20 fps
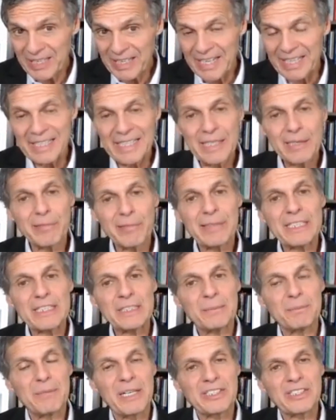It
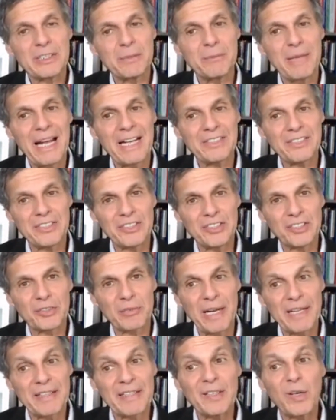increased muscle mass and
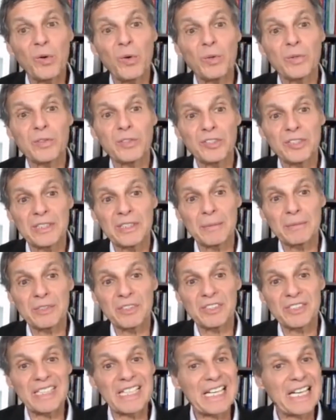strength in older
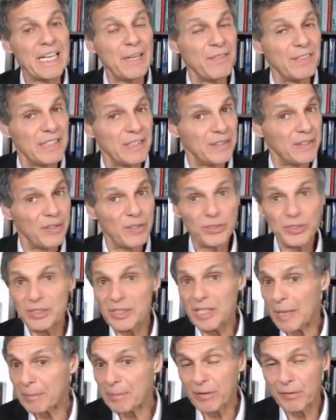subjects, even in those
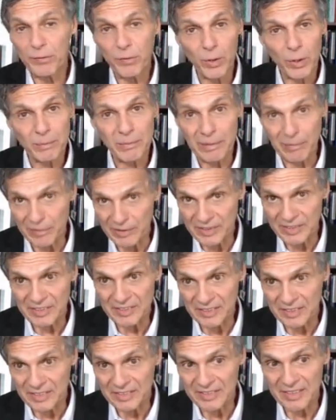not performing
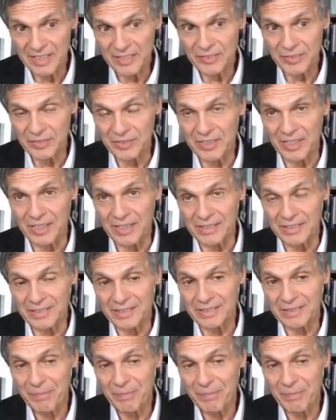resistance exercises.